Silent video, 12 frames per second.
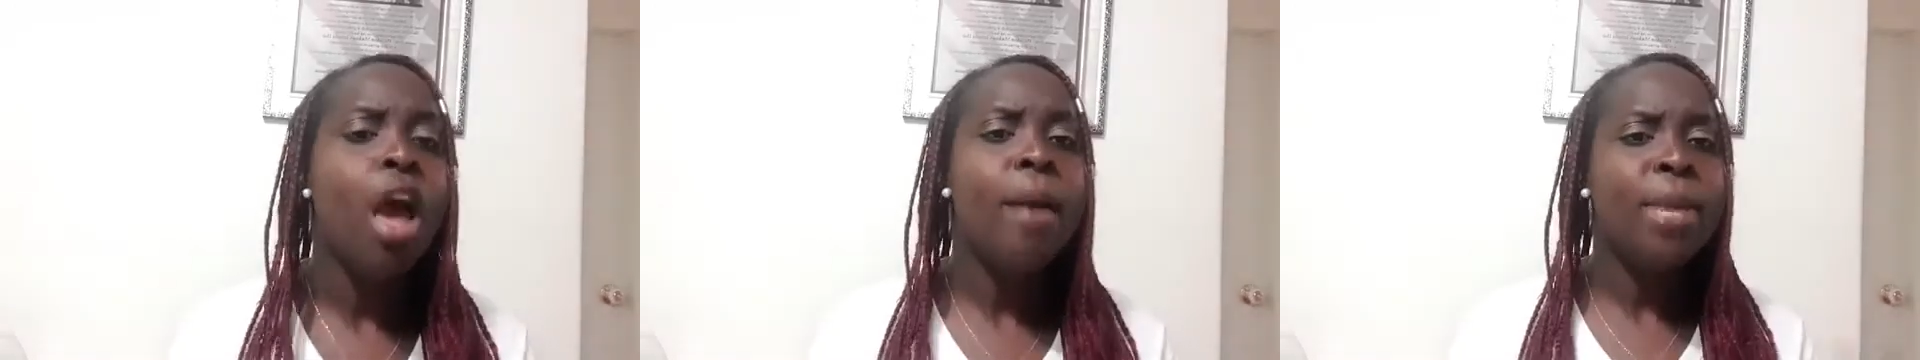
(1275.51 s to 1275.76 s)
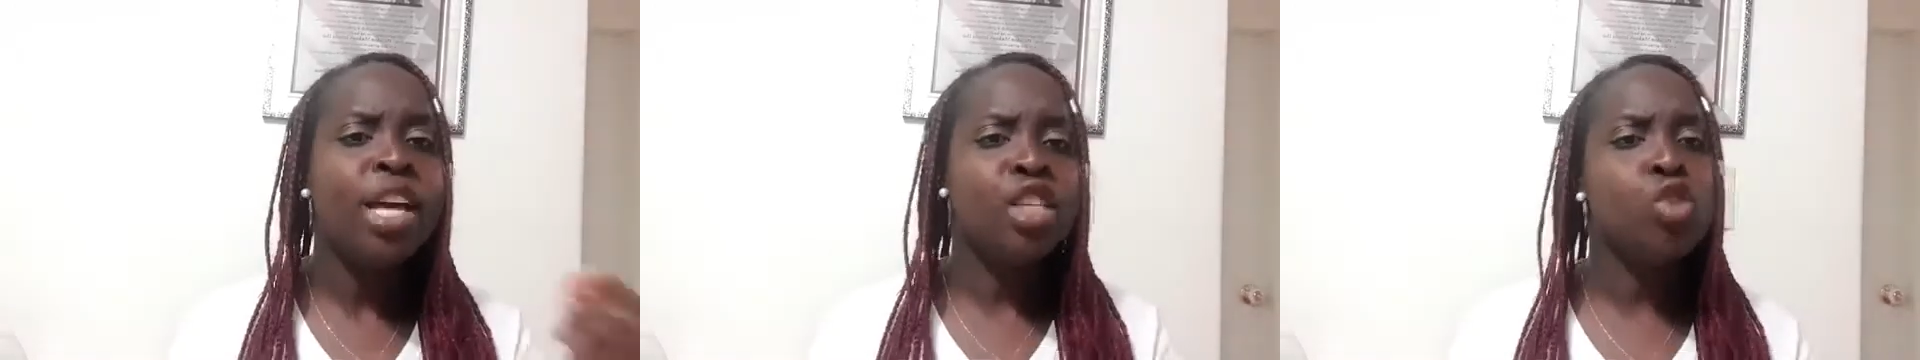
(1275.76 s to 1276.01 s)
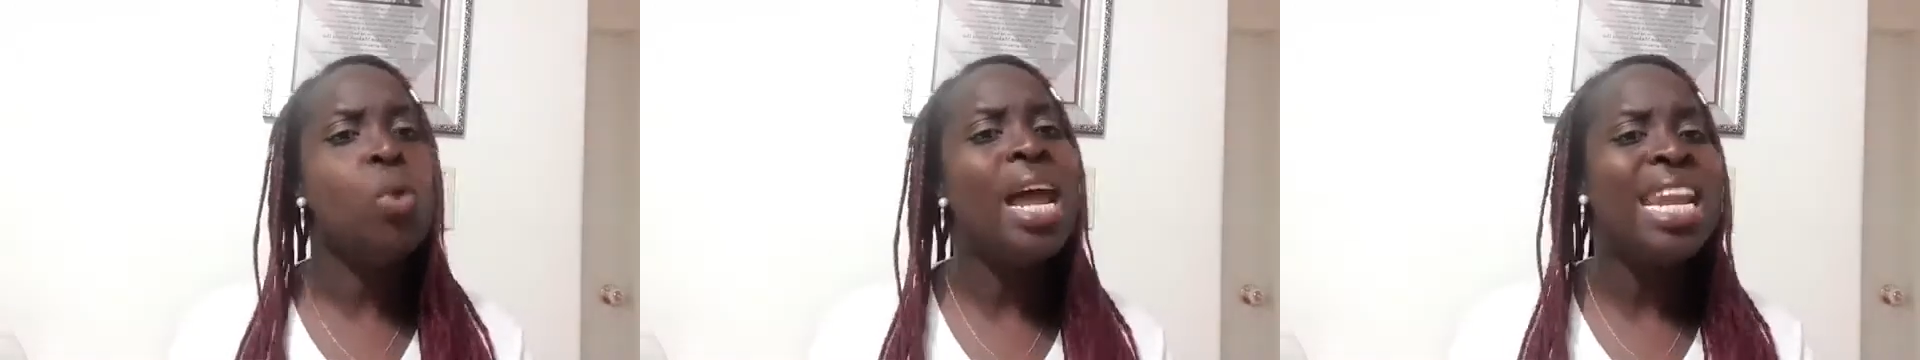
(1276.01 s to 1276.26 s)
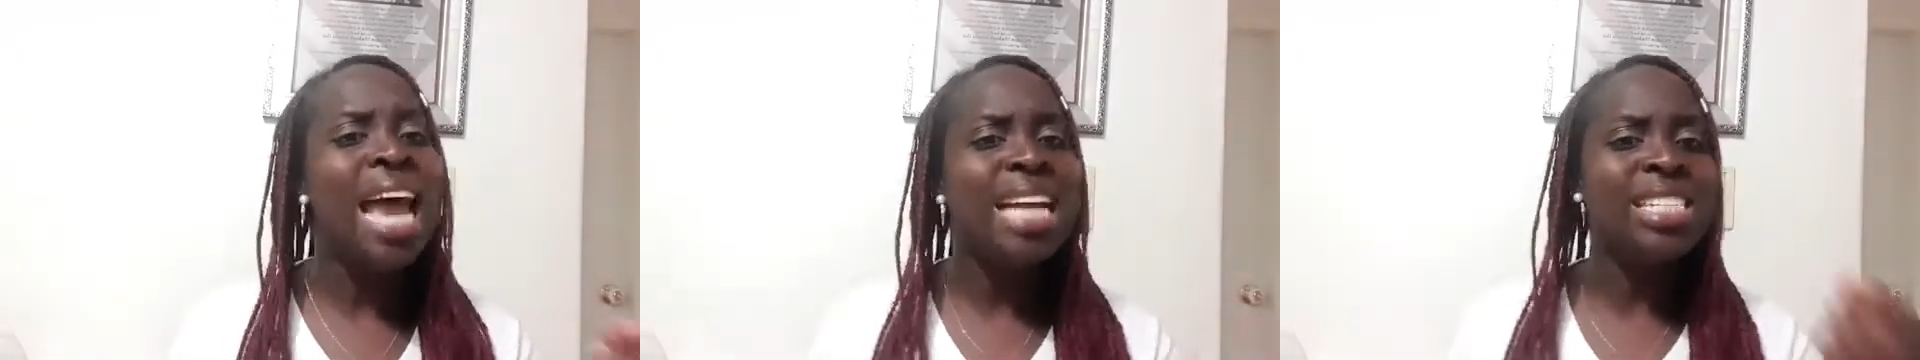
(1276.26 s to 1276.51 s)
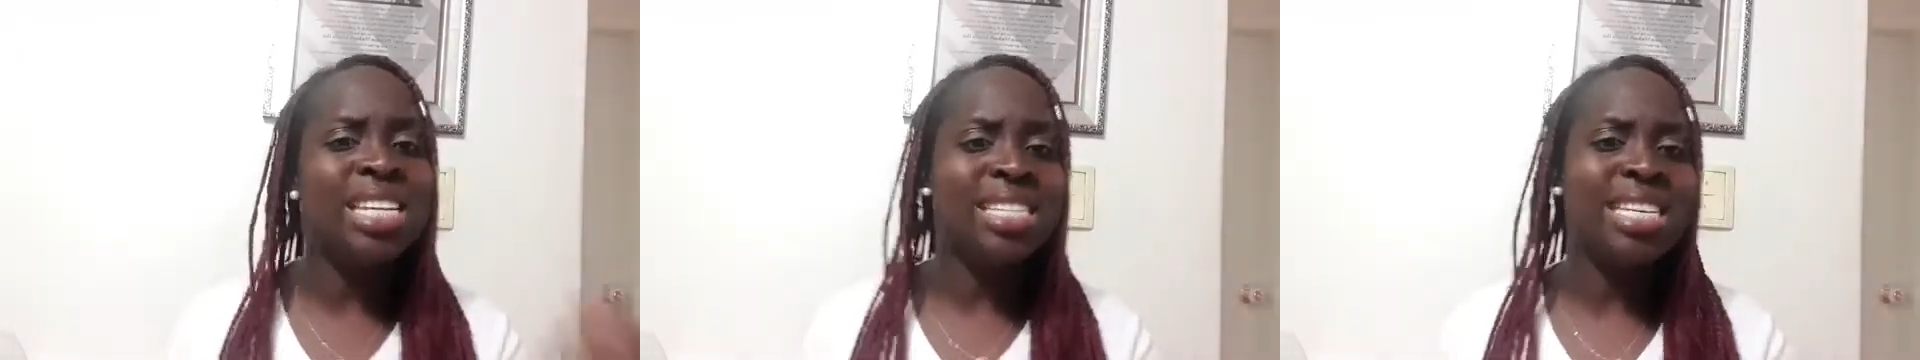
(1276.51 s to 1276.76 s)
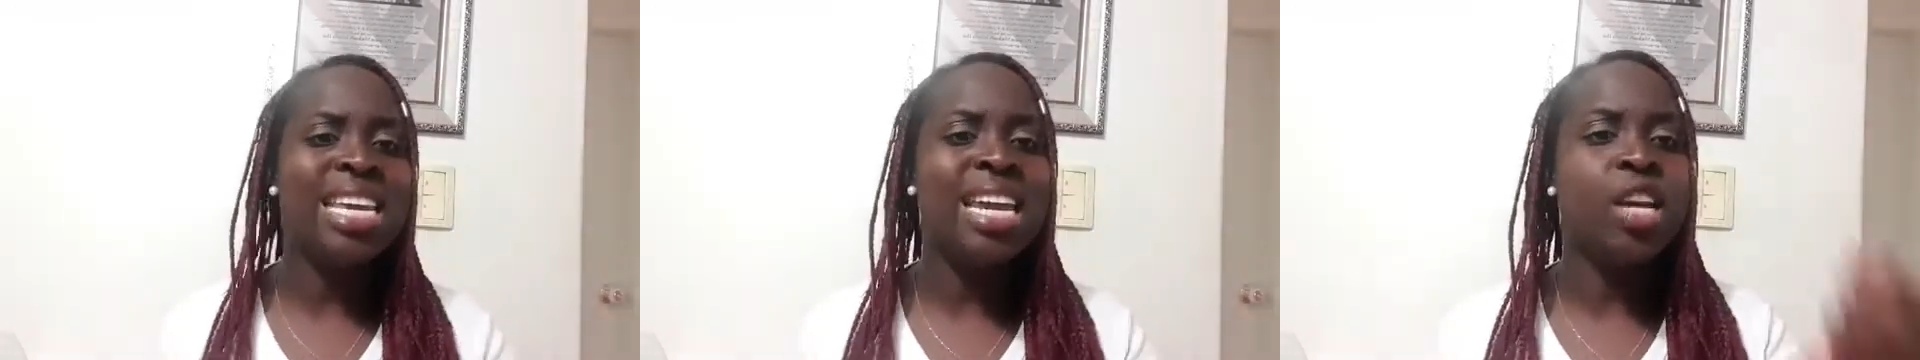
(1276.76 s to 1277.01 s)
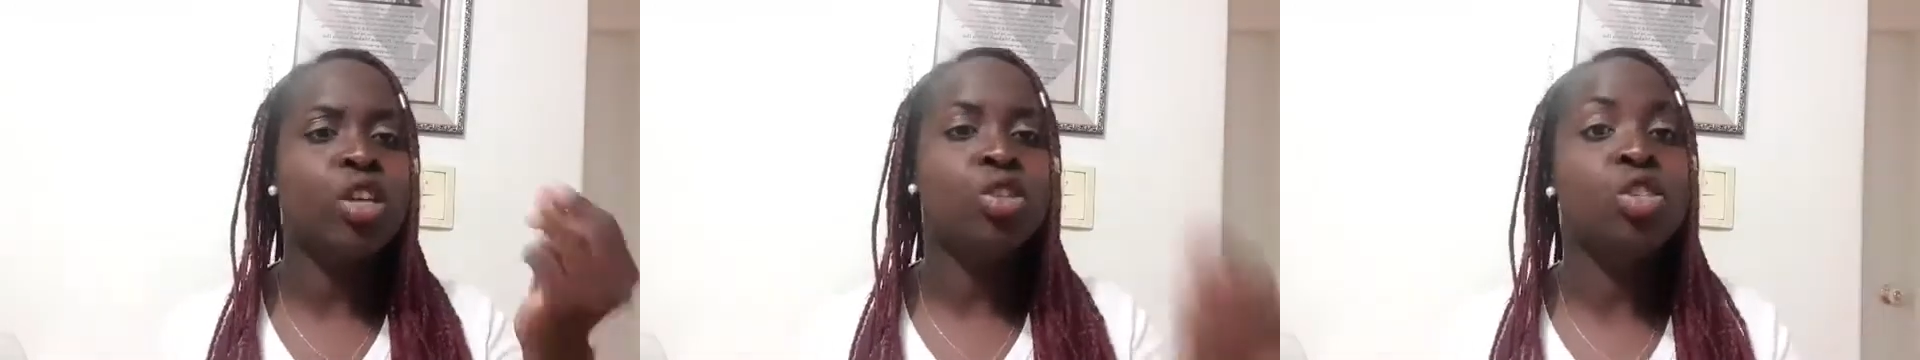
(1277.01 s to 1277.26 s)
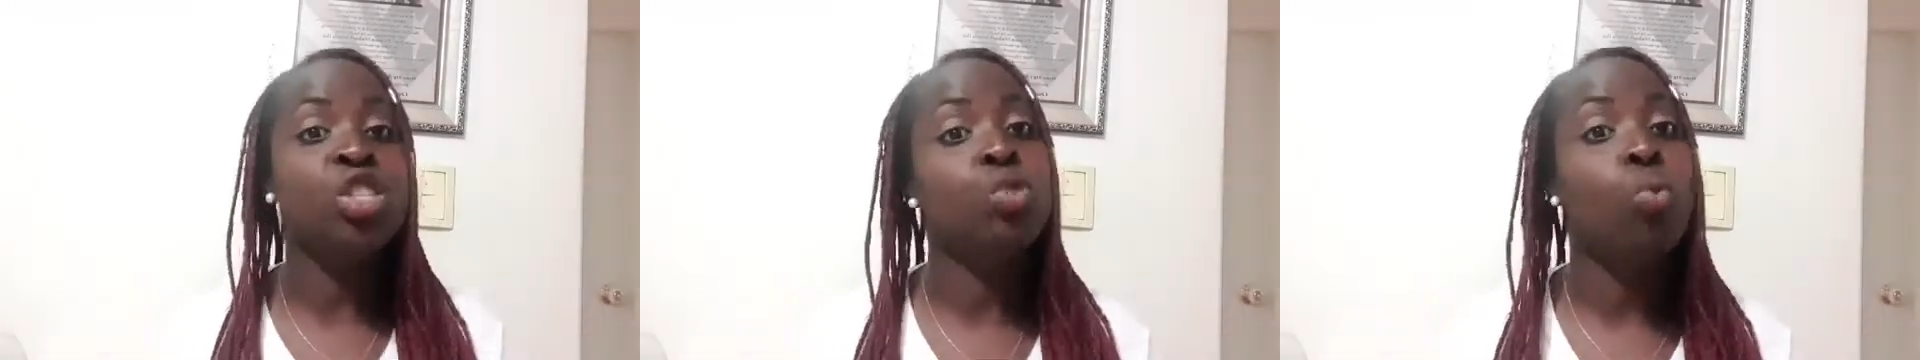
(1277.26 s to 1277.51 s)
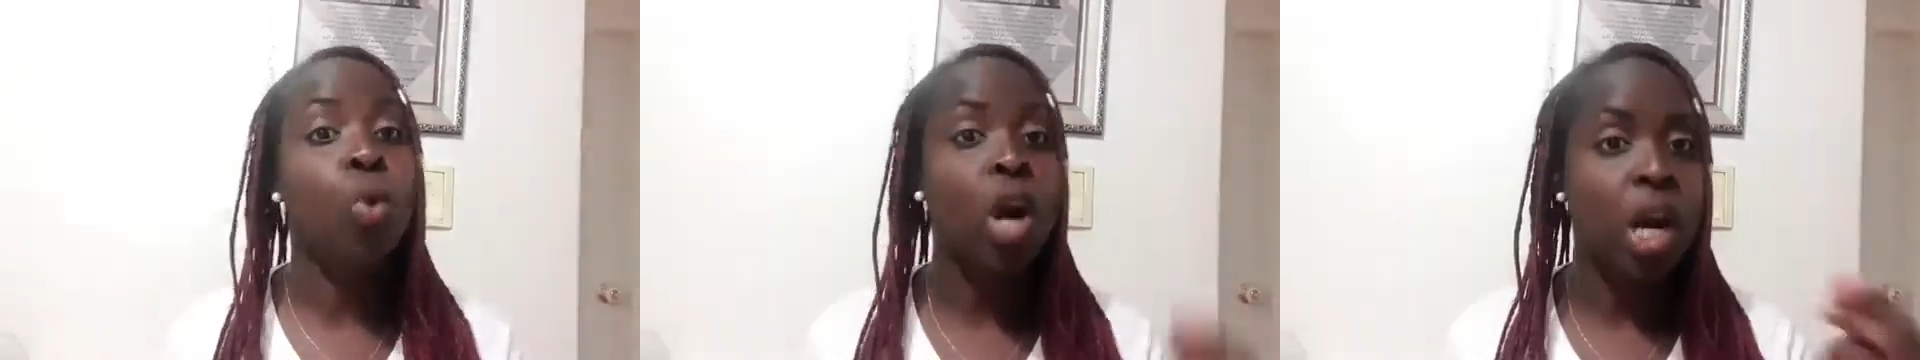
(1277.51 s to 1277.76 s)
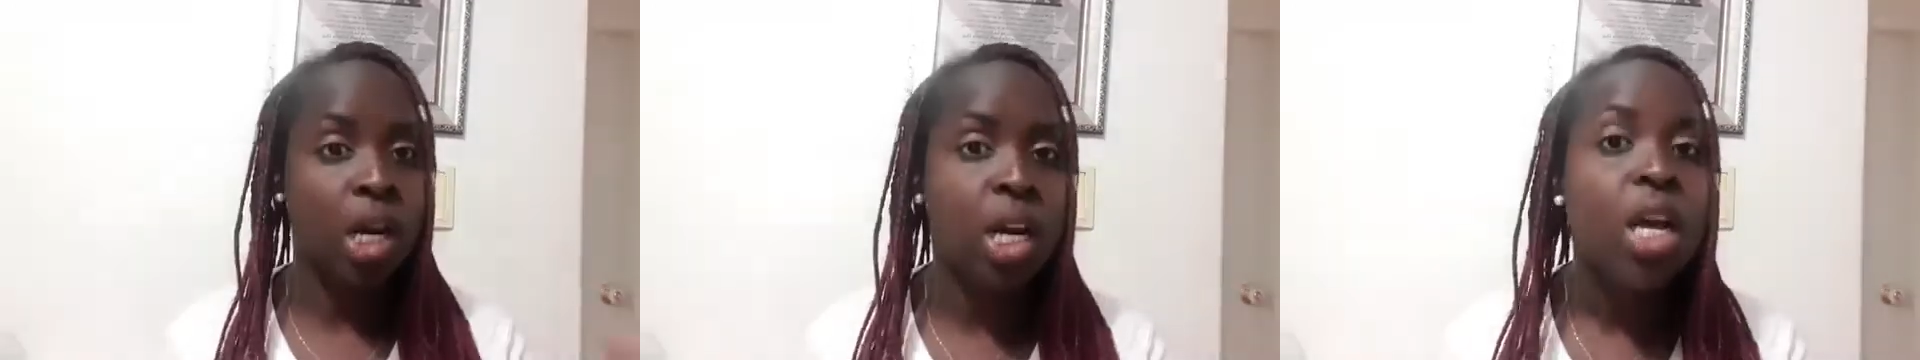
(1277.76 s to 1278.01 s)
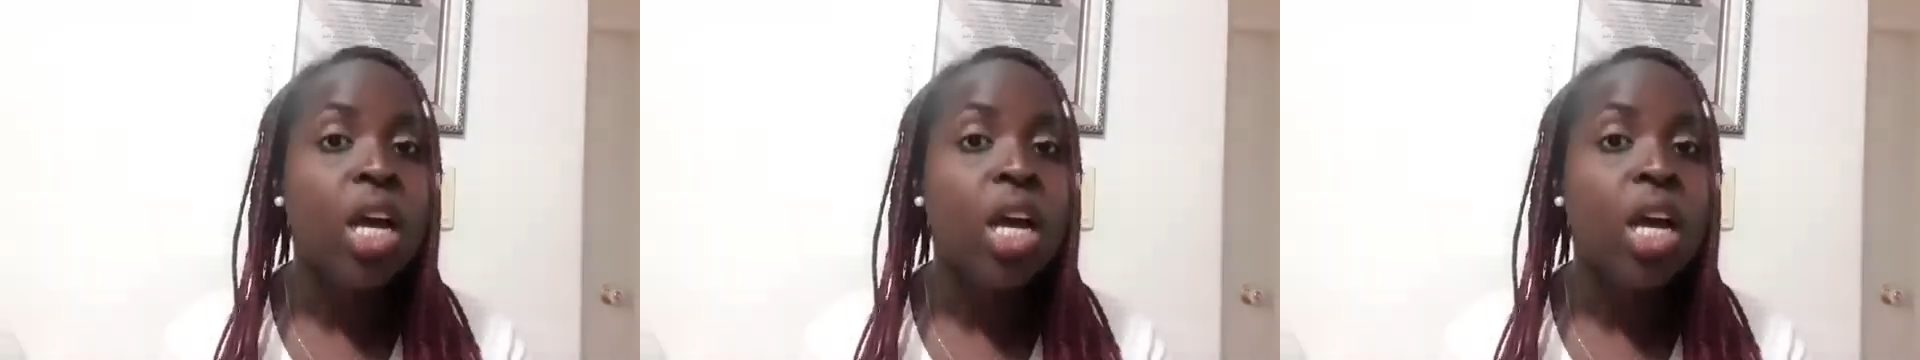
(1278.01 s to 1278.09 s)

Because you are not just here to just work.